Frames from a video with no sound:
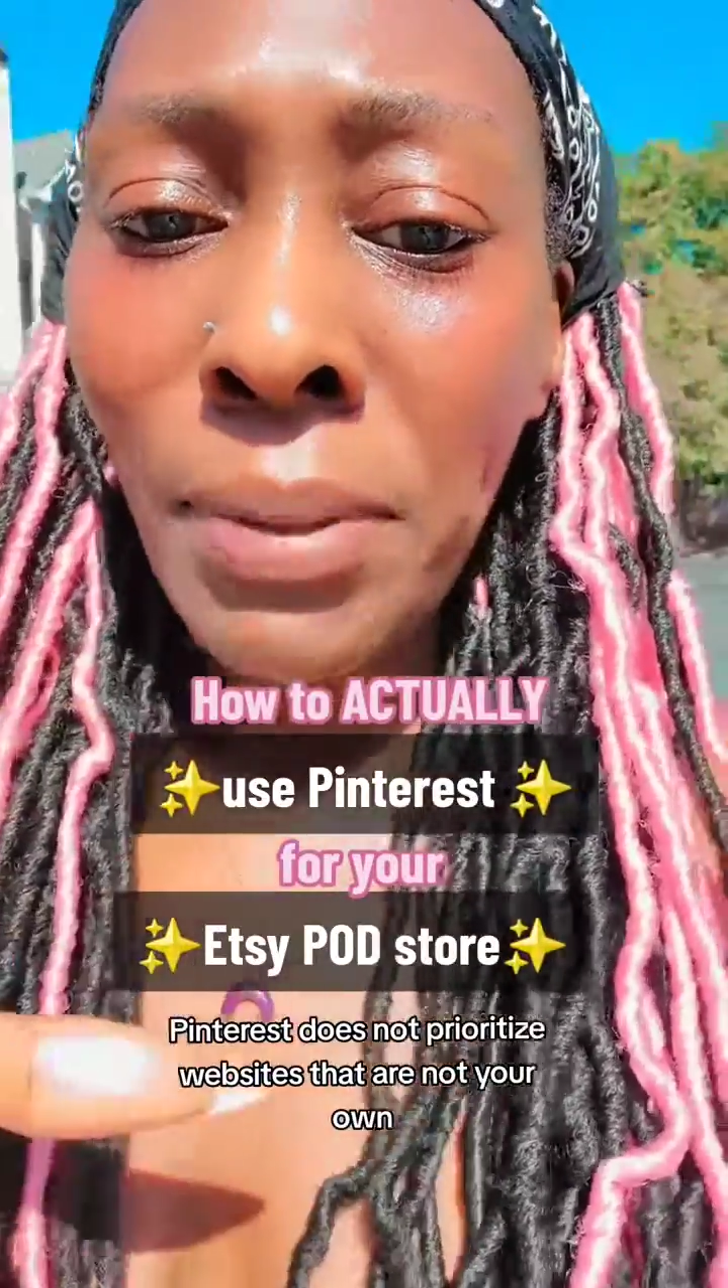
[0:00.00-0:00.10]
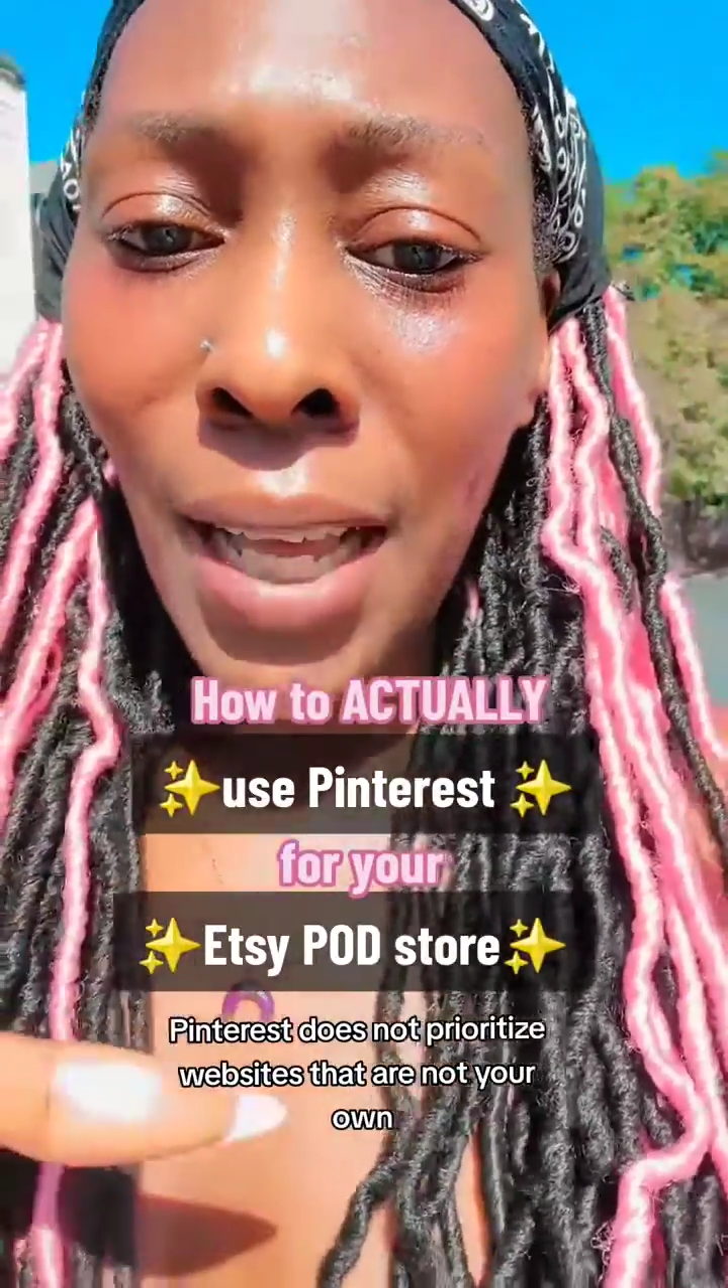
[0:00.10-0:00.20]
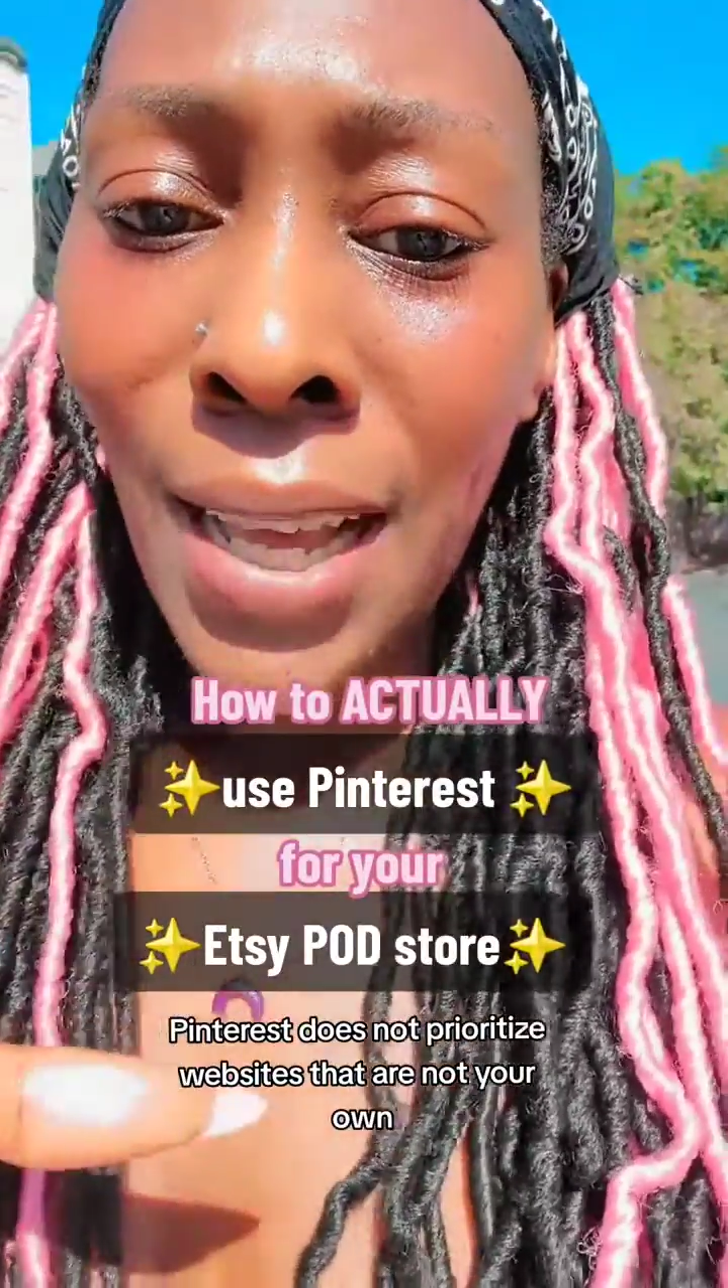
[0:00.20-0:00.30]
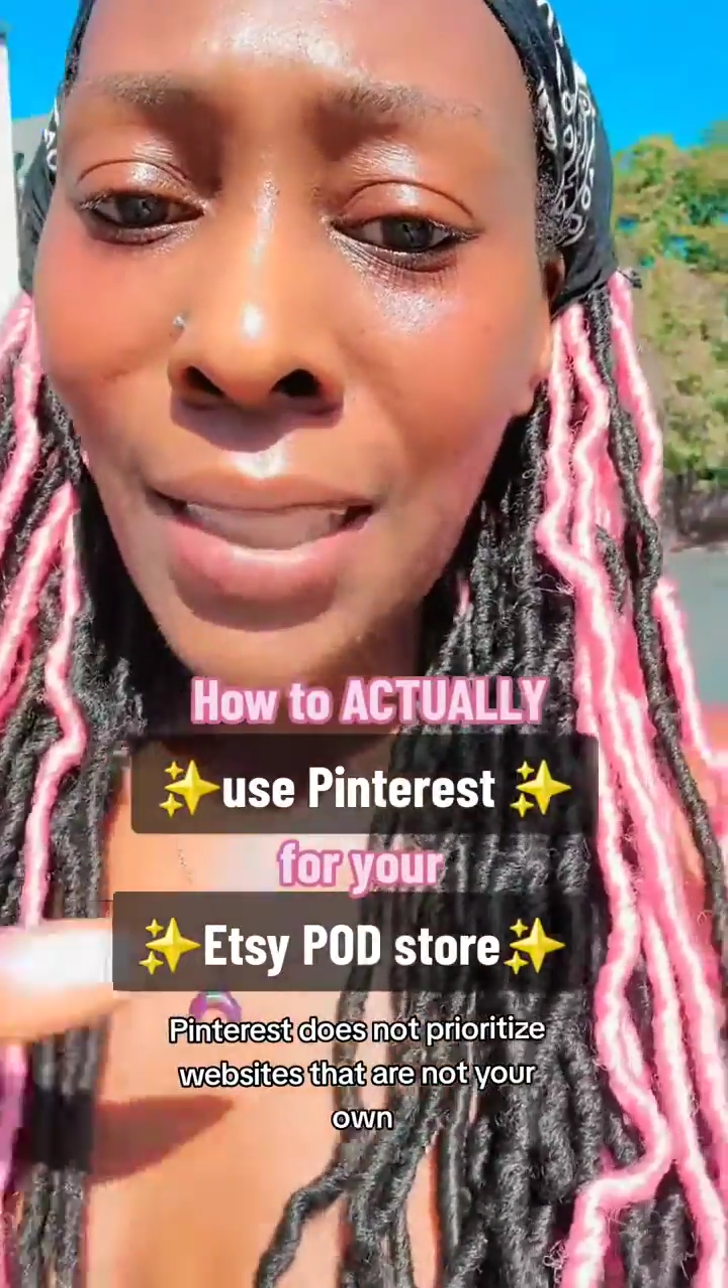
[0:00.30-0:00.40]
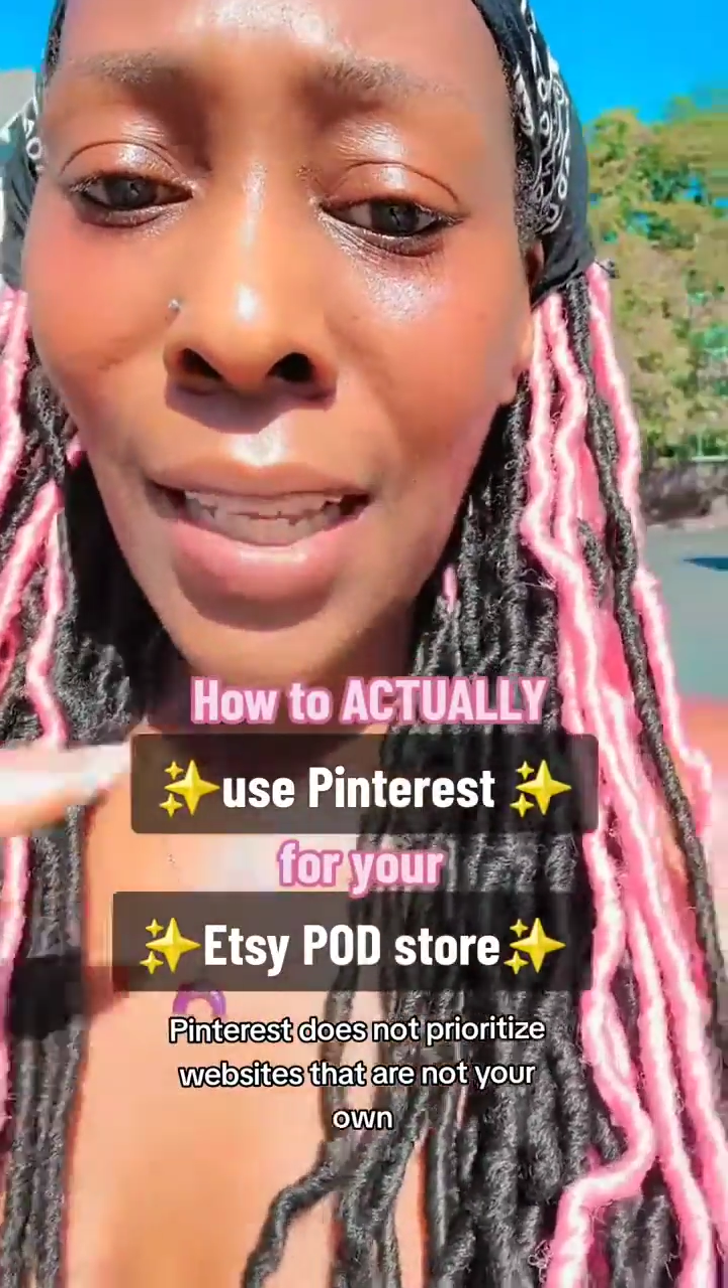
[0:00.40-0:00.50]
are
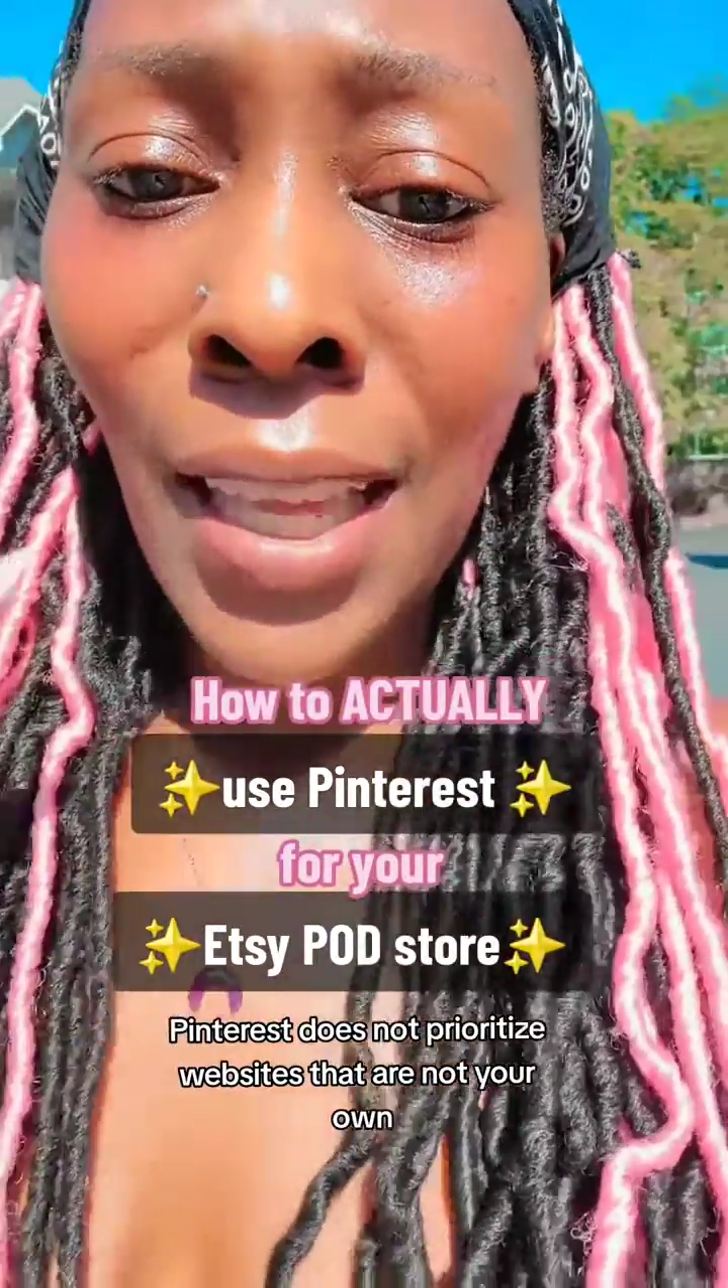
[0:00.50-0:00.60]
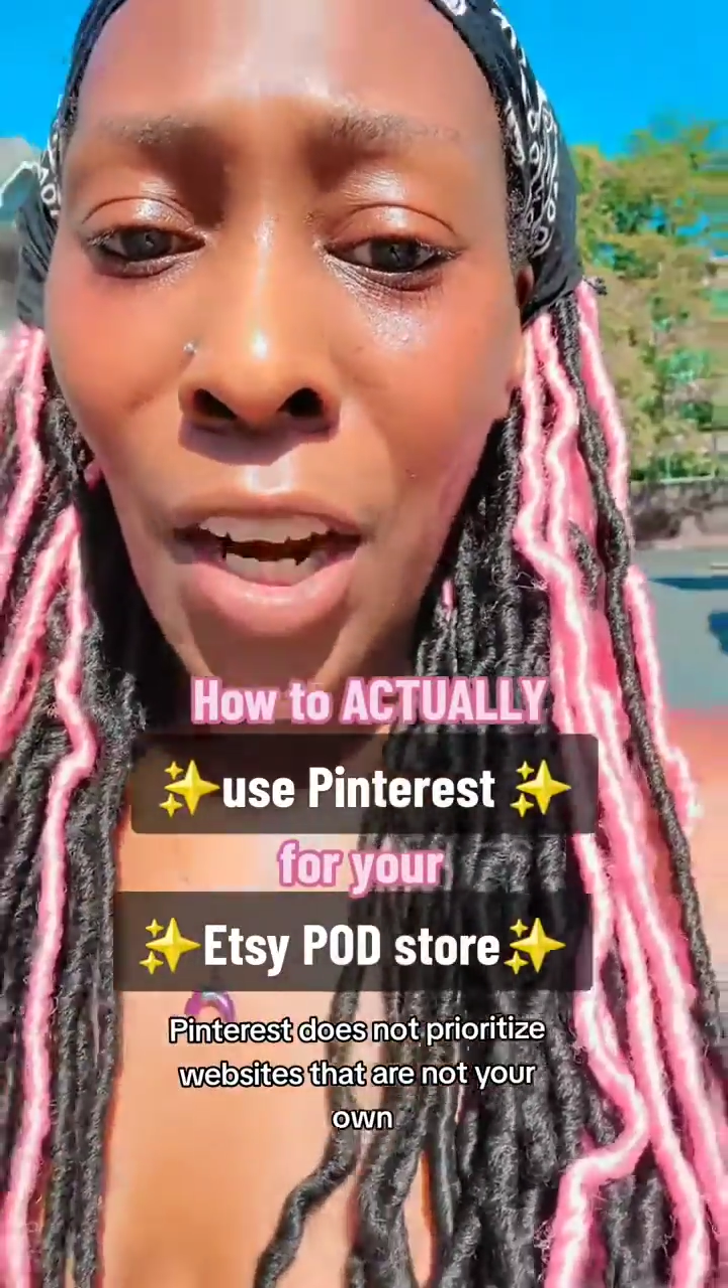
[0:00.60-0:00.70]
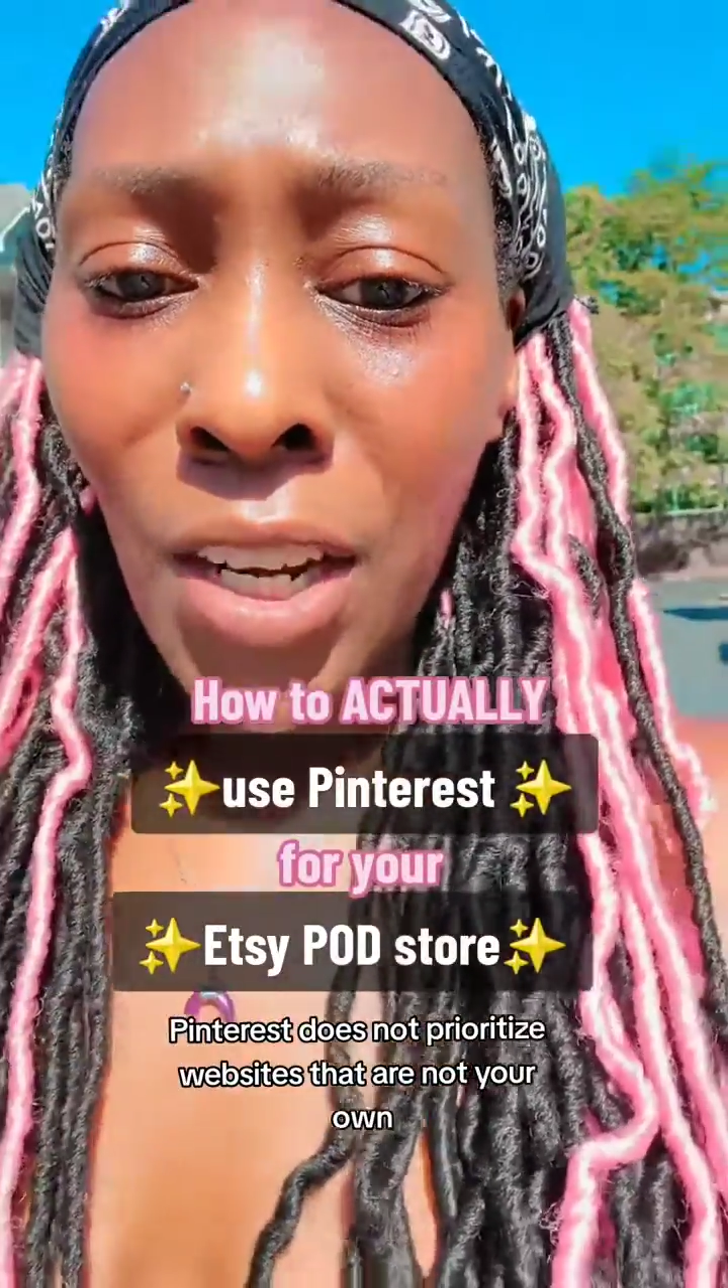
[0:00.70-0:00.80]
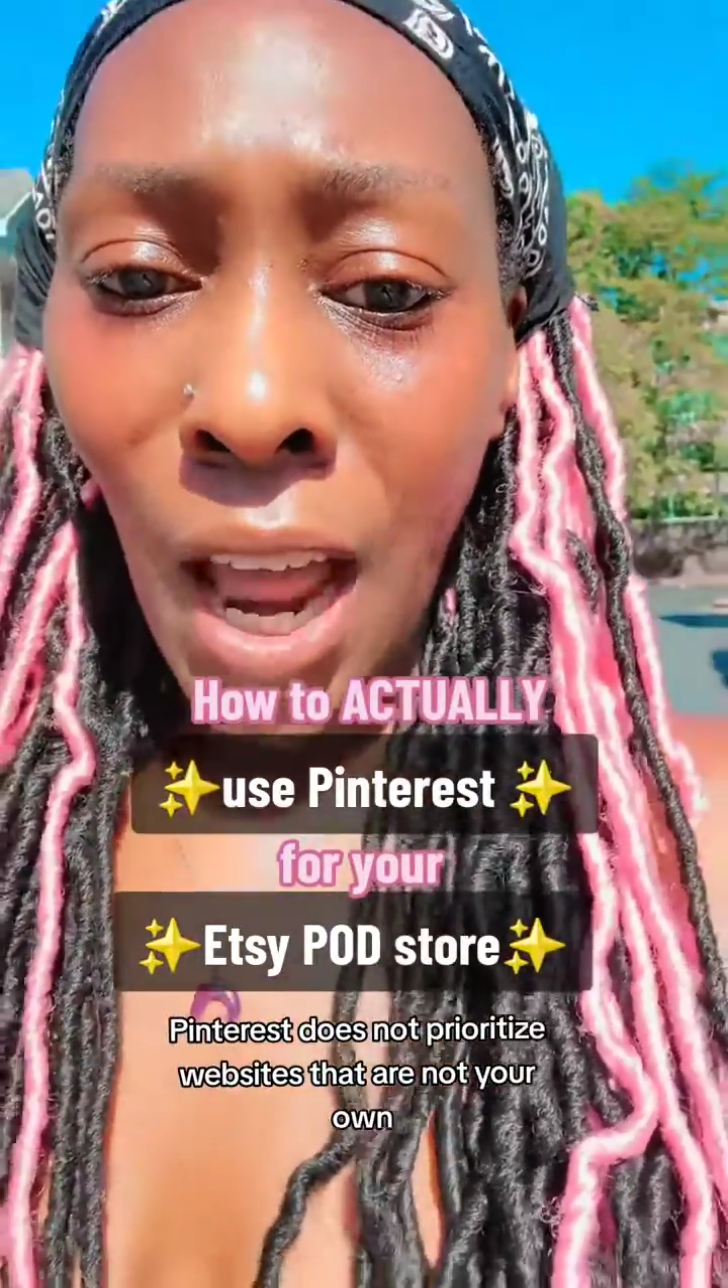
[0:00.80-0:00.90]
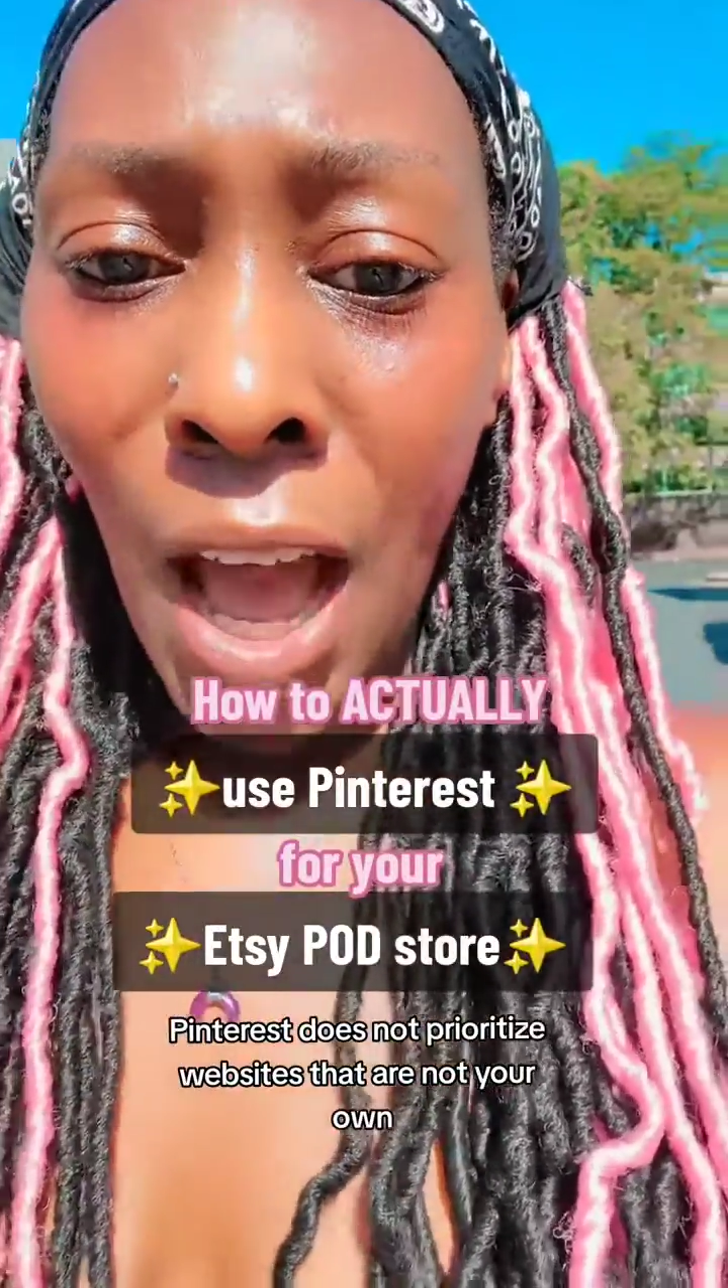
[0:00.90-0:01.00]
not your own.